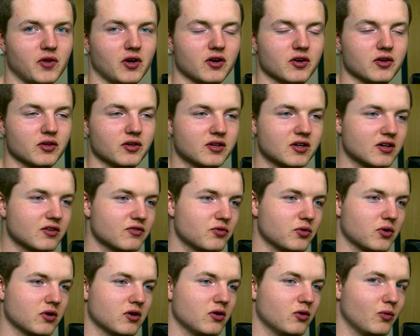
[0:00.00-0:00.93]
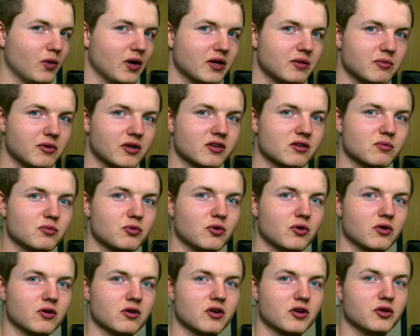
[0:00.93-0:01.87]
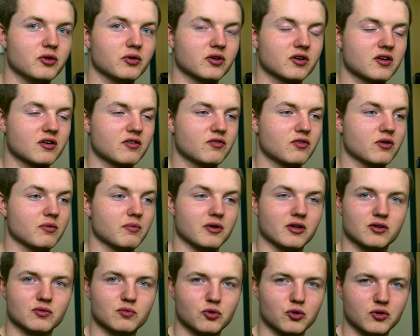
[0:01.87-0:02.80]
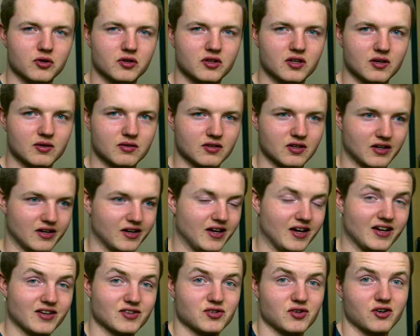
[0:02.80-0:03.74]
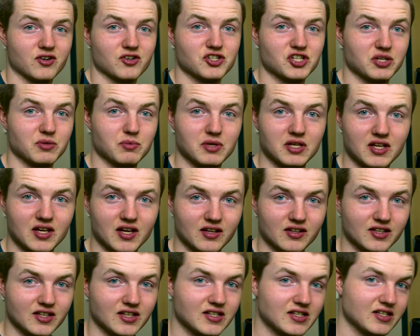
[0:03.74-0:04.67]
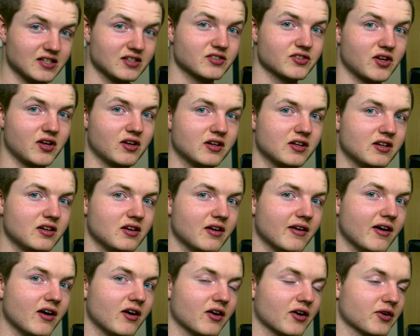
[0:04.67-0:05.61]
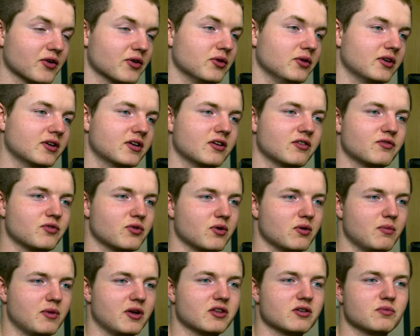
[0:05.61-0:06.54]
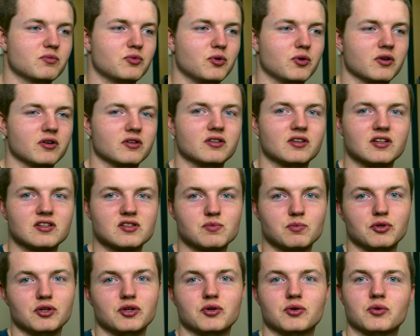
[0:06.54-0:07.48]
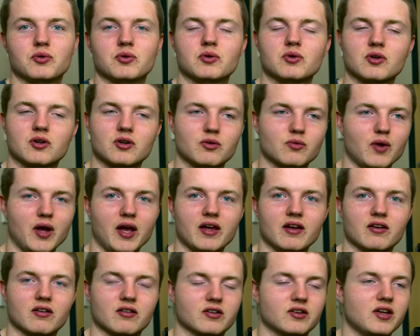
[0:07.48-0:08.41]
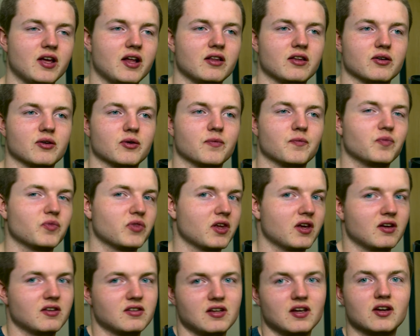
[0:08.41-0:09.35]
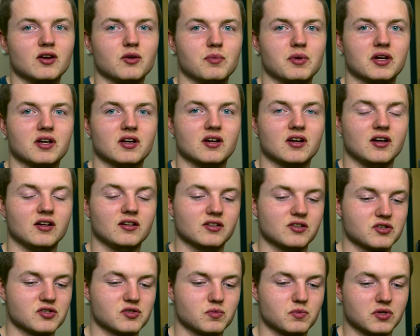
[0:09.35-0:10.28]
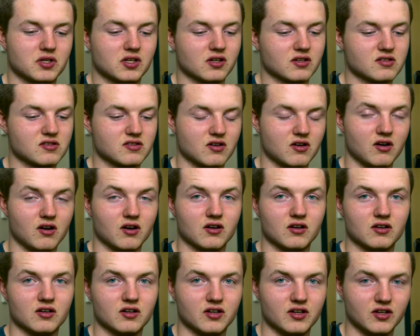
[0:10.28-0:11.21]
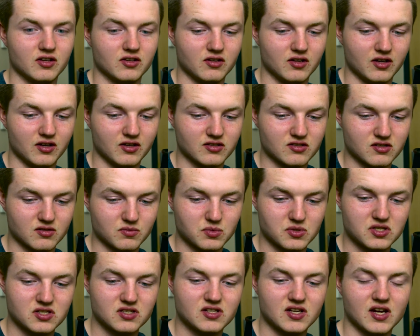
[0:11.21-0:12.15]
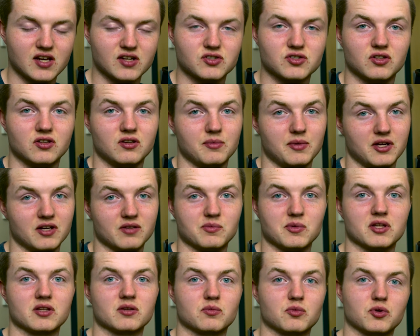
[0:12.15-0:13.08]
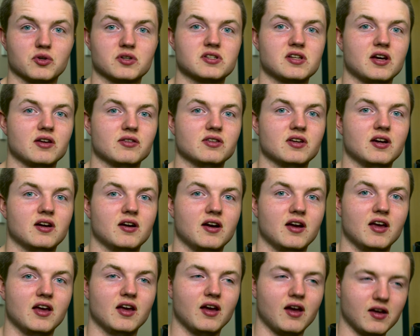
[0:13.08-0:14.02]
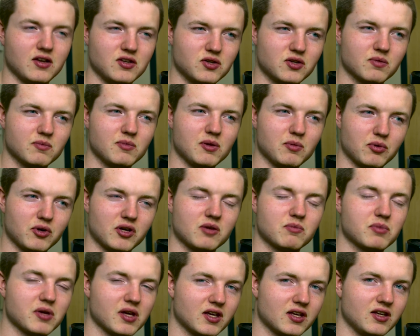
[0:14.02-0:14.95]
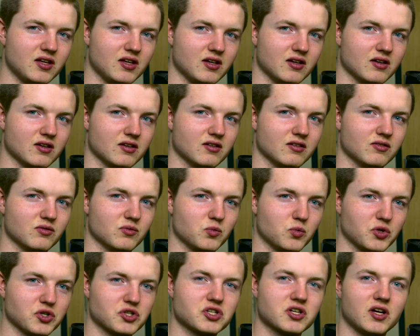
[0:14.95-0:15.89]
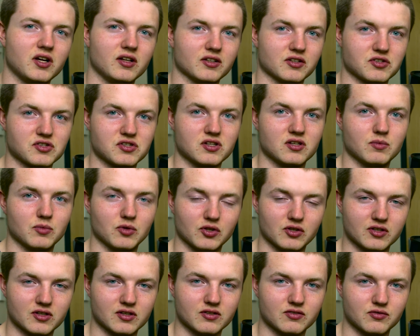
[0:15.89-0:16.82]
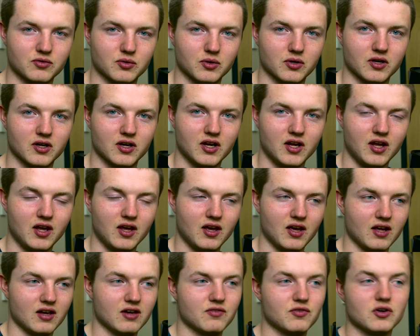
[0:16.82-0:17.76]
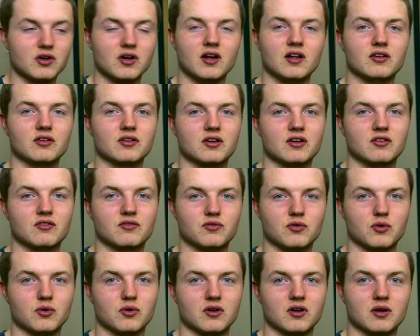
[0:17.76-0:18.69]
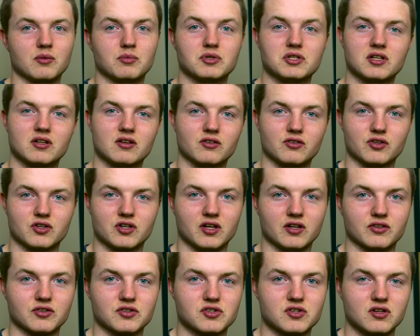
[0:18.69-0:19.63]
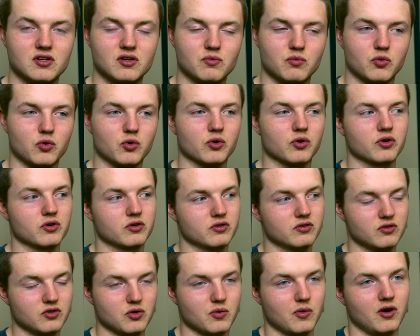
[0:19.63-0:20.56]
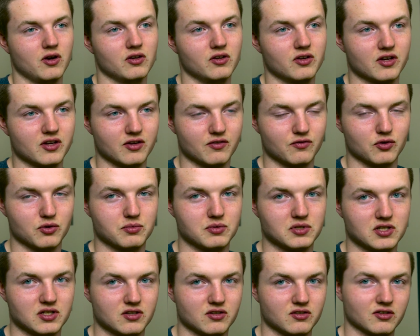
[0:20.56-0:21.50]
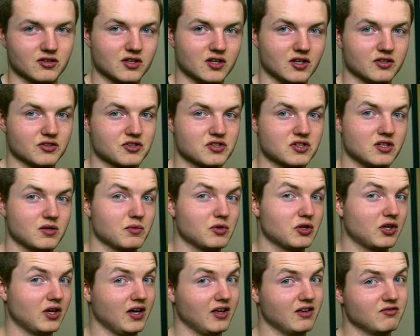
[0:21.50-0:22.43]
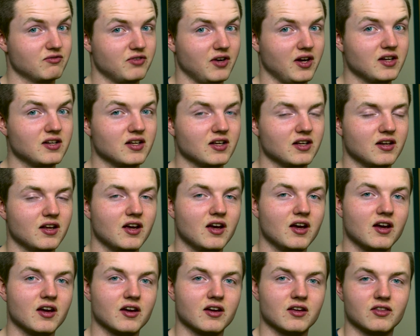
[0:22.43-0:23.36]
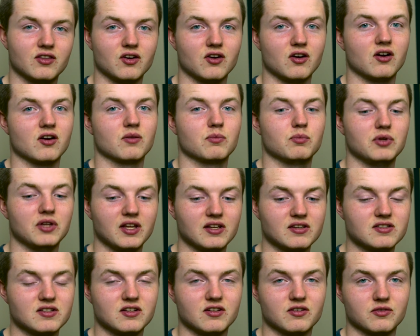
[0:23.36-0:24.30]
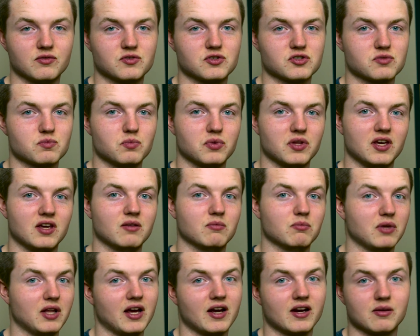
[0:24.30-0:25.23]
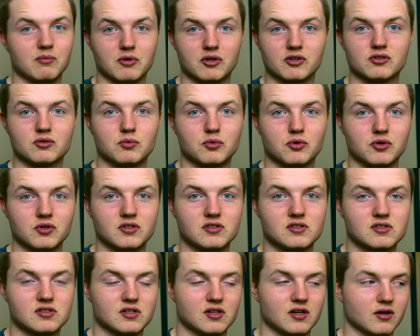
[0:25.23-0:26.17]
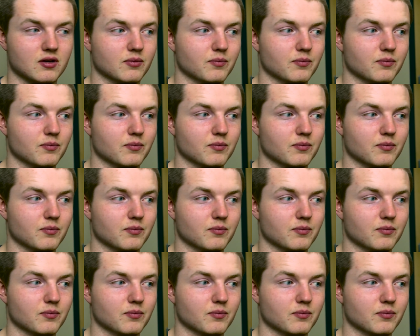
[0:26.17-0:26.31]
Are you looking for a white motherboard? Are you looking for a motherboard that has RGB LEDs on it? Are you looking for a motherboard that's blue or red or yellow? Take your pick of colors, because there are a substantial amount of motherboards out there, and you can be pretty picky in which color scheme you're looking for. And if you're not looking for a particular color scheme, or you are looking for a particular color scheme and you can't find it, there are plenty of just plain black motherboards.